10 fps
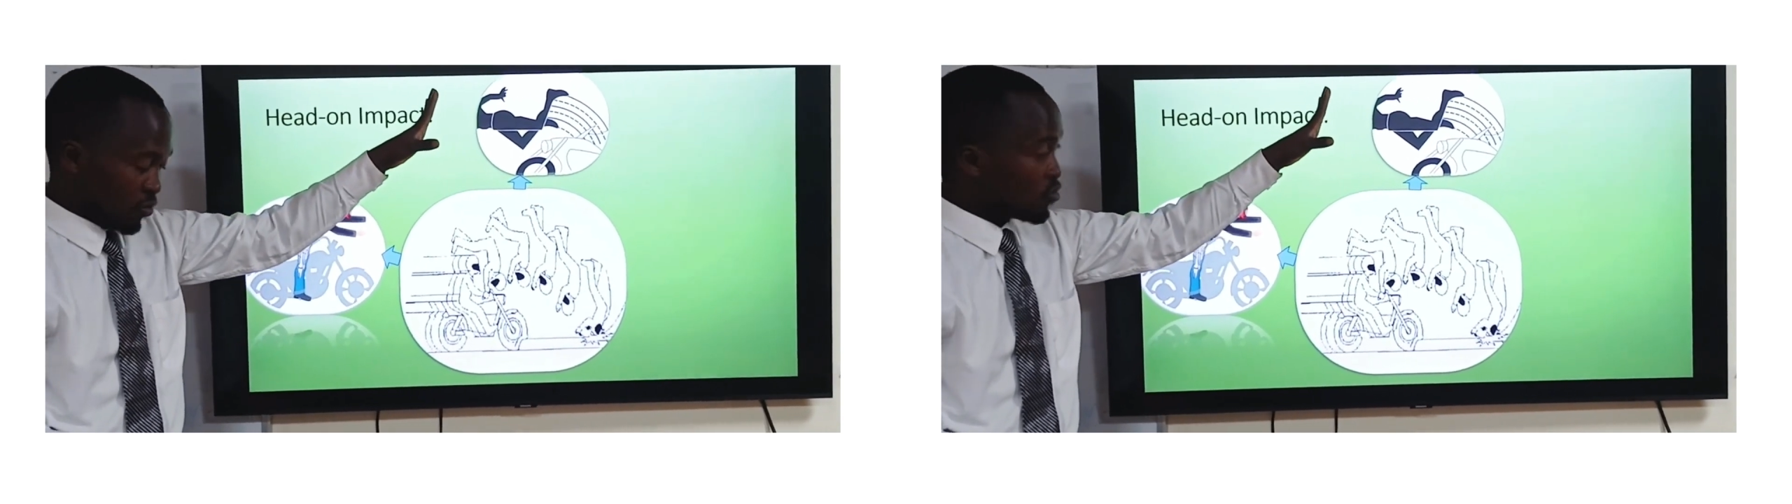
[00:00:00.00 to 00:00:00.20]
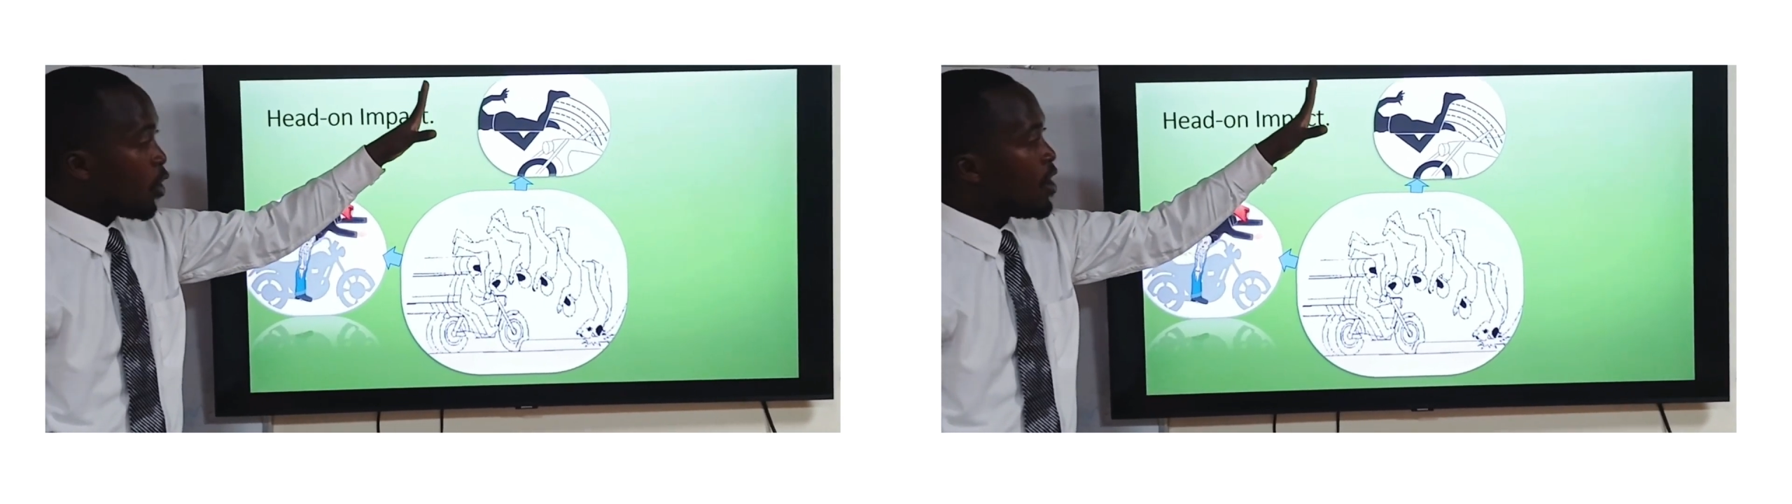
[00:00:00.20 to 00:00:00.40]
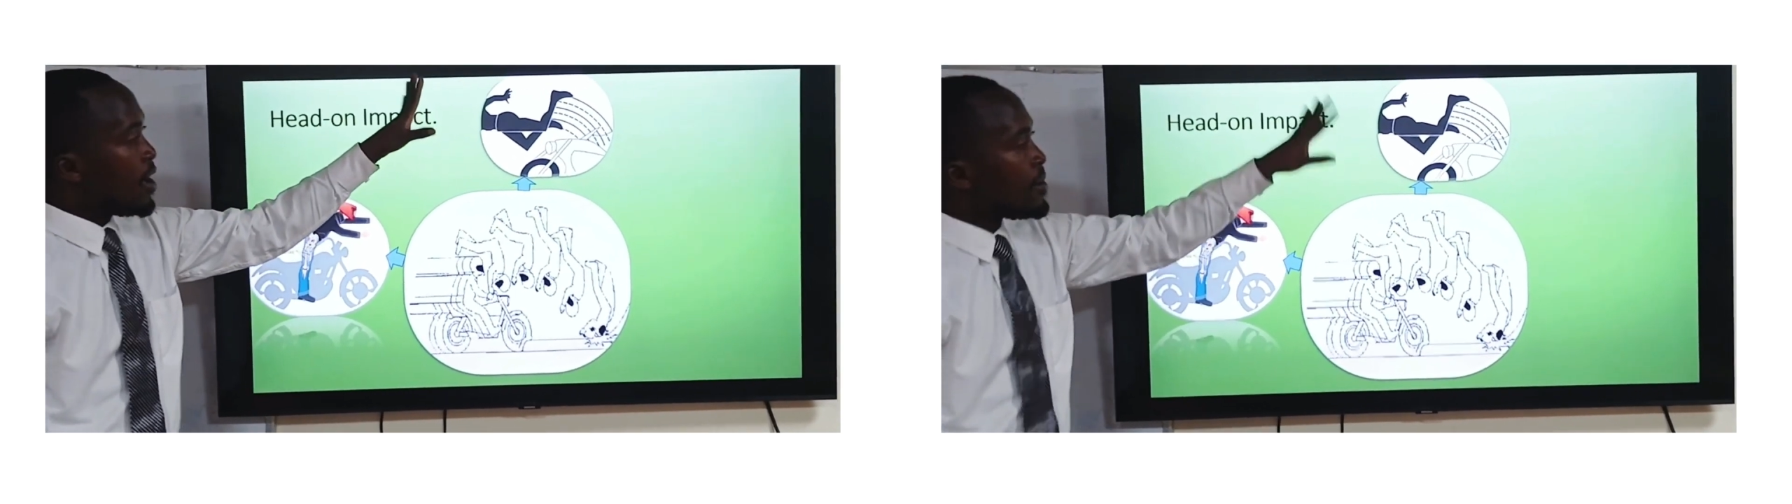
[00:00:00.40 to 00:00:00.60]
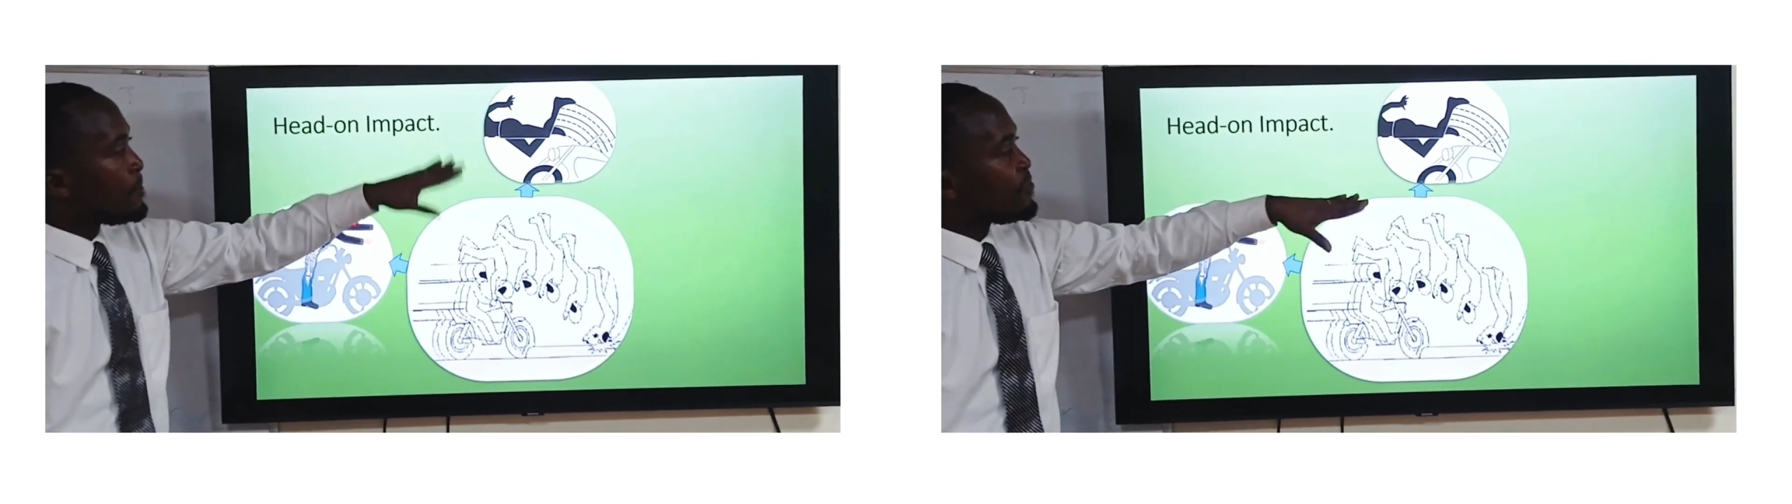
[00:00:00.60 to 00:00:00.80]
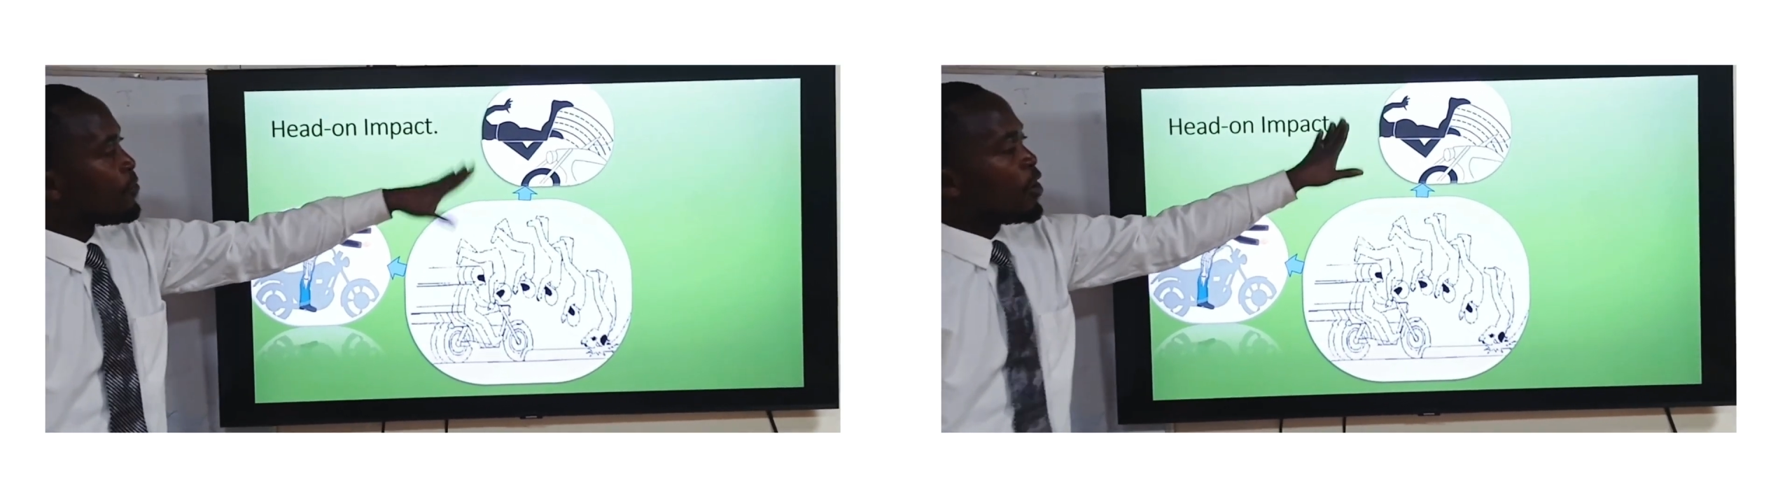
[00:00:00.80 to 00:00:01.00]
So
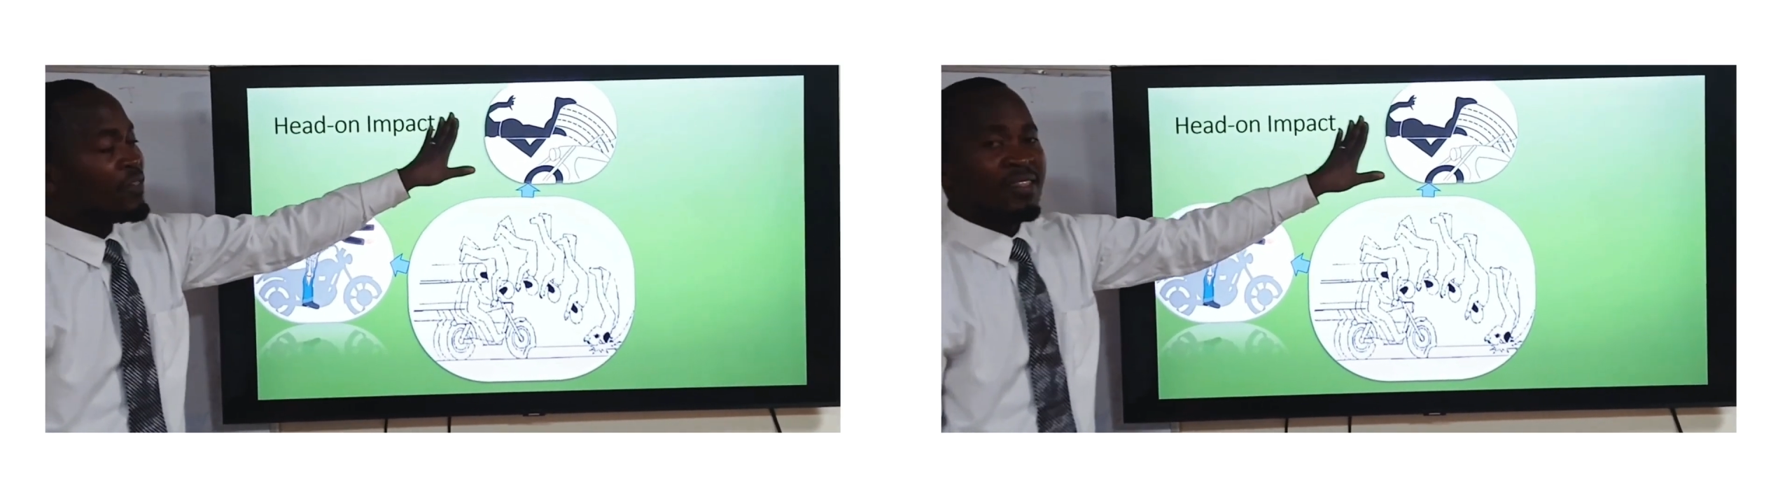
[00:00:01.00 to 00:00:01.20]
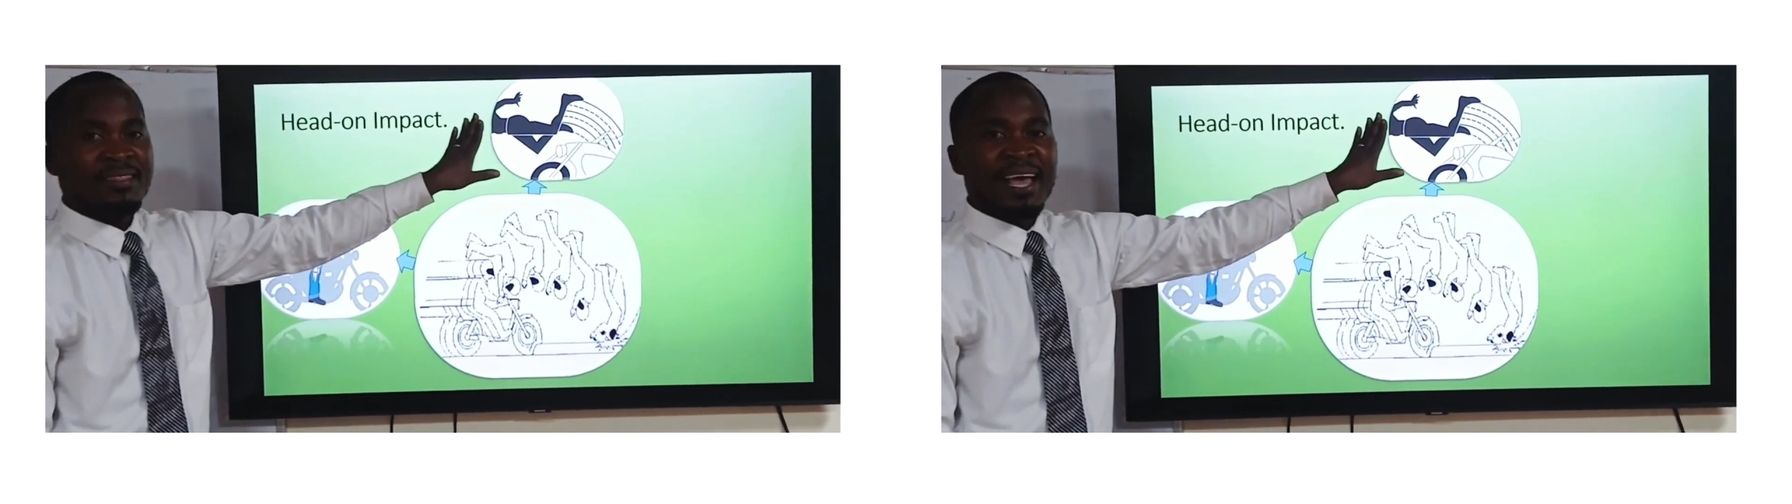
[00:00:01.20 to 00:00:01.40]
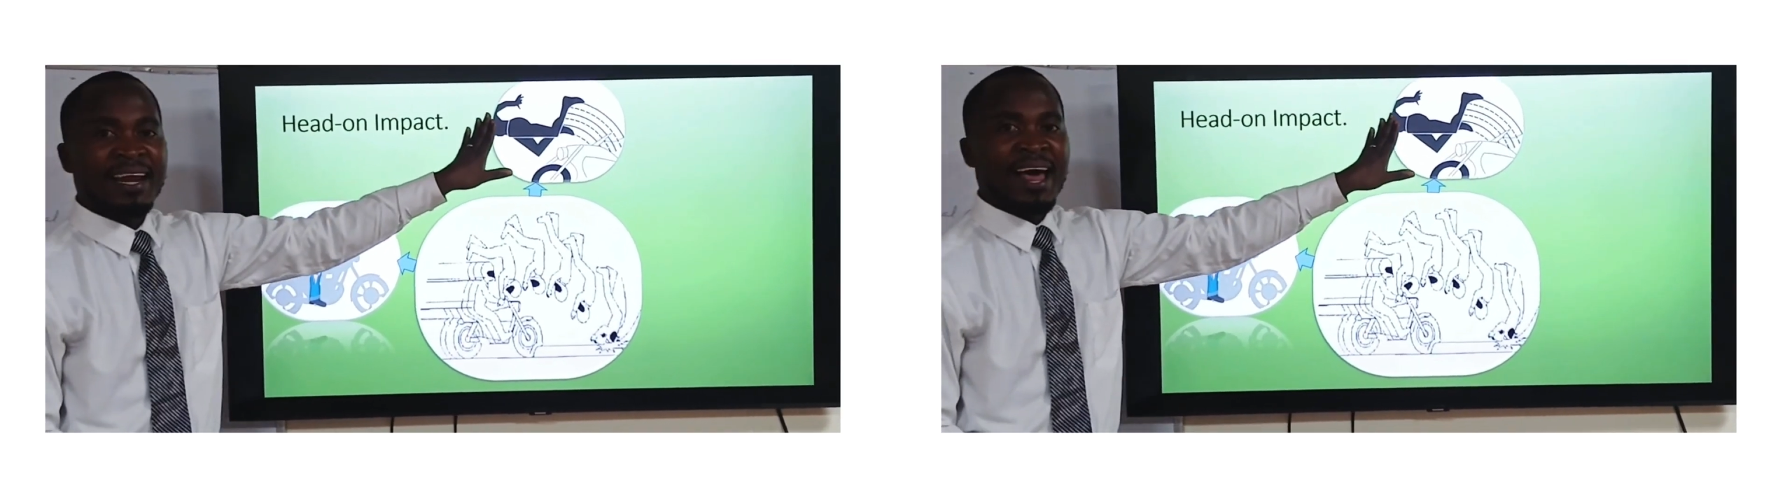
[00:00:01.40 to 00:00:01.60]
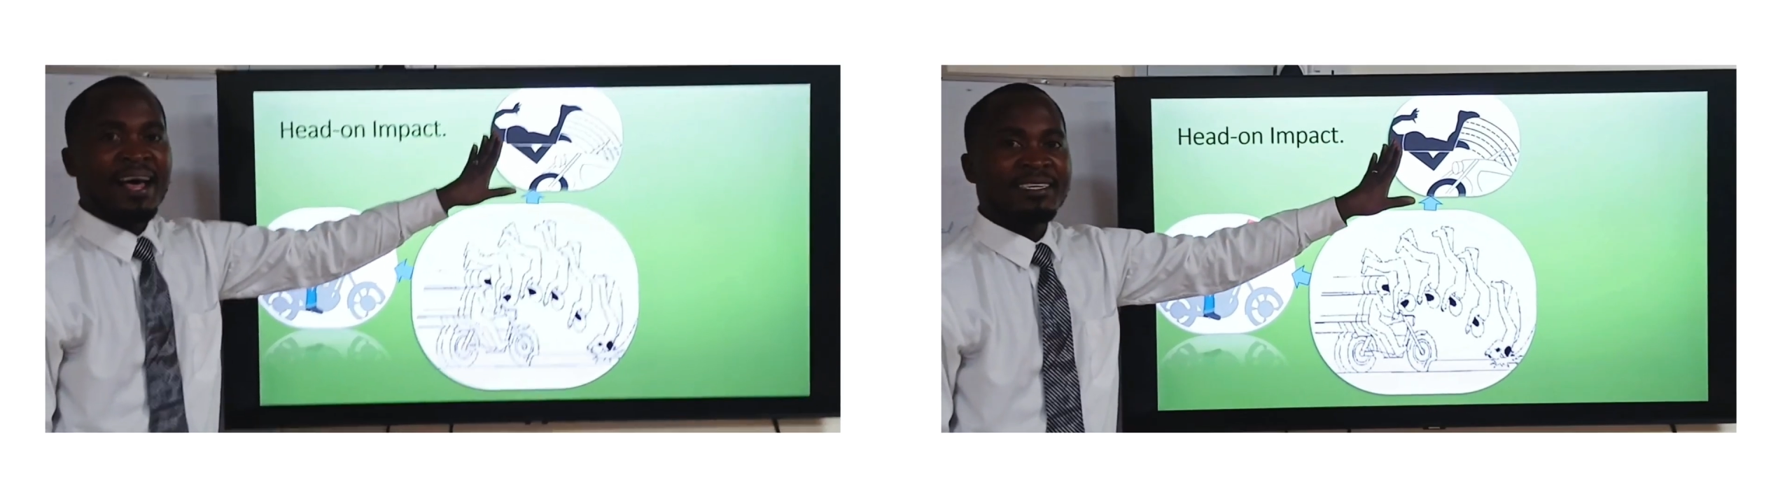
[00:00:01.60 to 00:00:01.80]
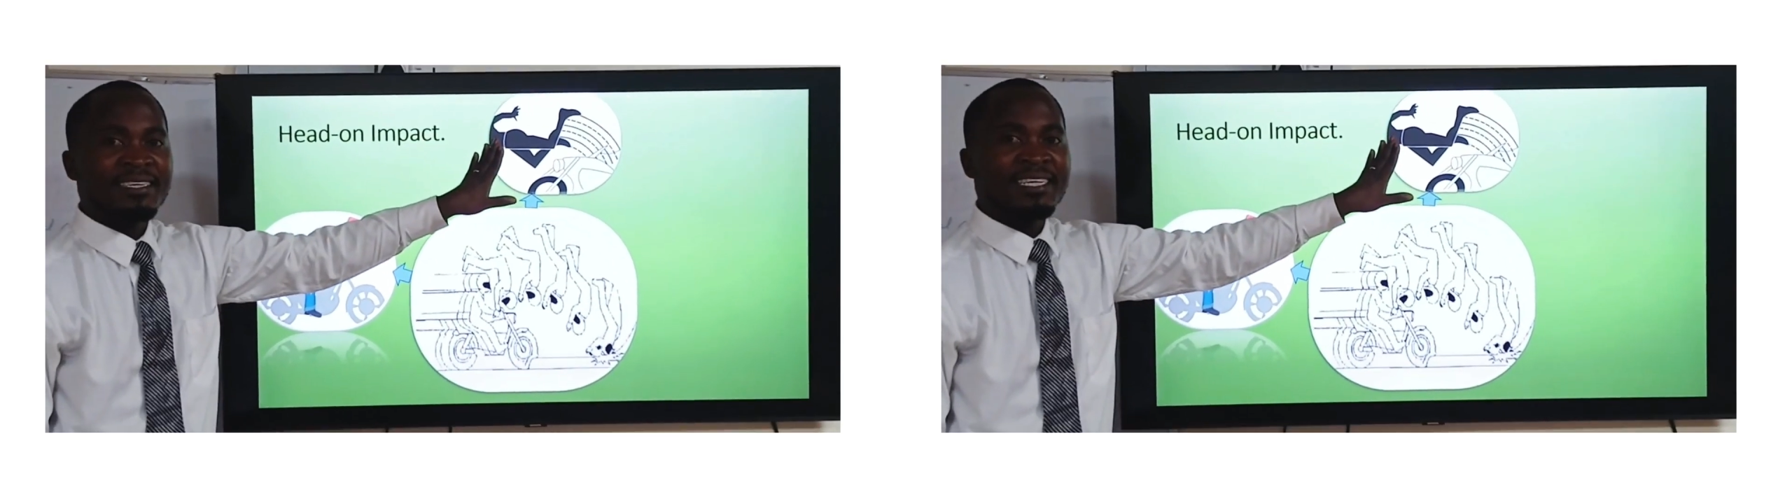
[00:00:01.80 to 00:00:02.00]
before they land,